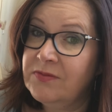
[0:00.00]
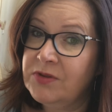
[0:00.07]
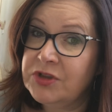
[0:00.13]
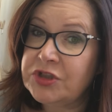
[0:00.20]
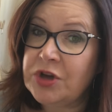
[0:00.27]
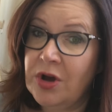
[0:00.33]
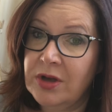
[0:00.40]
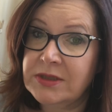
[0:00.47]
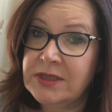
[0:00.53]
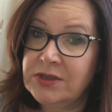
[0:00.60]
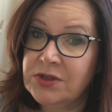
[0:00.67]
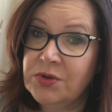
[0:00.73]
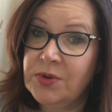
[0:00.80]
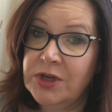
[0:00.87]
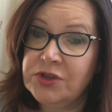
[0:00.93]
which calls
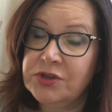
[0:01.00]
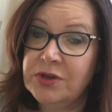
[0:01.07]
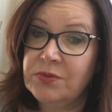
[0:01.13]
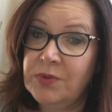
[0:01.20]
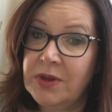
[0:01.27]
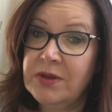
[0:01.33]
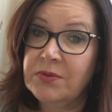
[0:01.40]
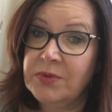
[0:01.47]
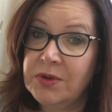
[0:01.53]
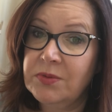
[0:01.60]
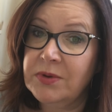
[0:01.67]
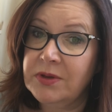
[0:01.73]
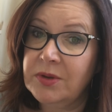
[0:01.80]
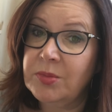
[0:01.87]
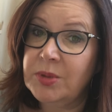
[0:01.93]
into question whether we
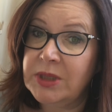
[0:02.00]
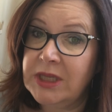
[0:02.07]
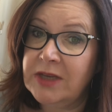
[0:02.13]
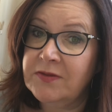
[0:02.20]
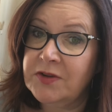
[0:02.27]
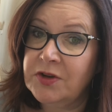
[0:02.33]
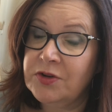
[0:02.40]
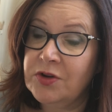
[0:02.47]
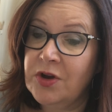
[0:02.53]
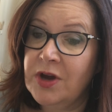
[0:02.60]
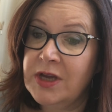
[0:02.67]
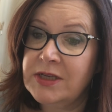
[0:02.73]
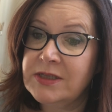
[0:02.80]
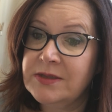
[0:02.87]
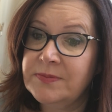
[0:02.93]
really believe it or
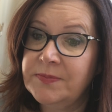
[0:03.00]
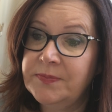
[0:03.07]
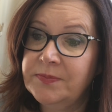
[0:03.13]
not.